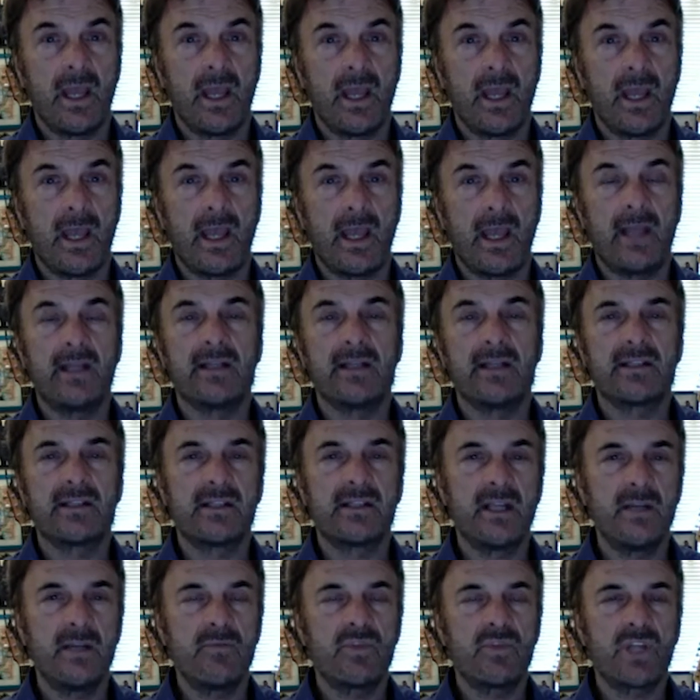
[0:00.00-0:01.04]
And it
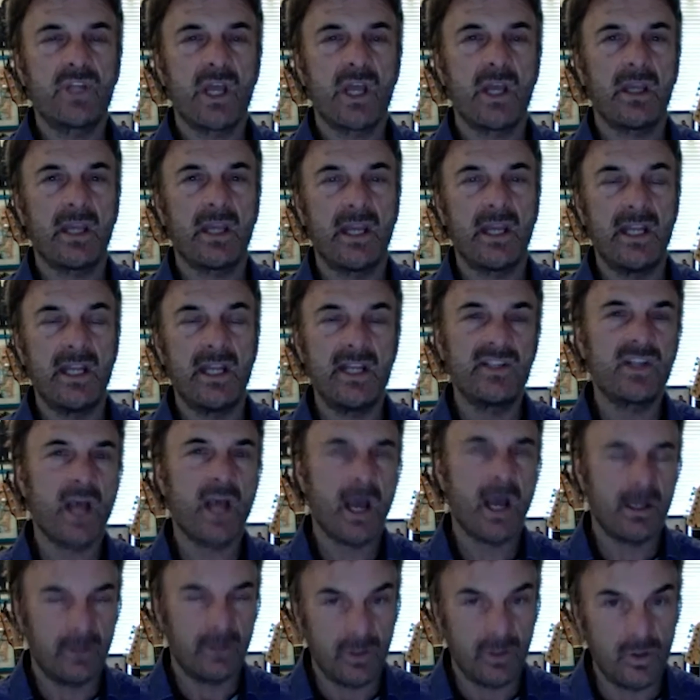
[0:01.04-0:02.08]
seems like, and he's
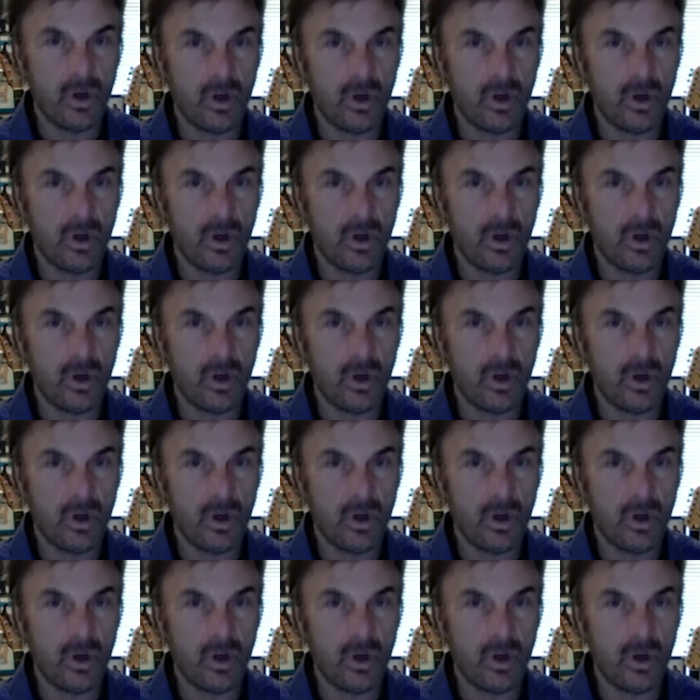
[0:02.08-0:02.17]
gotten to know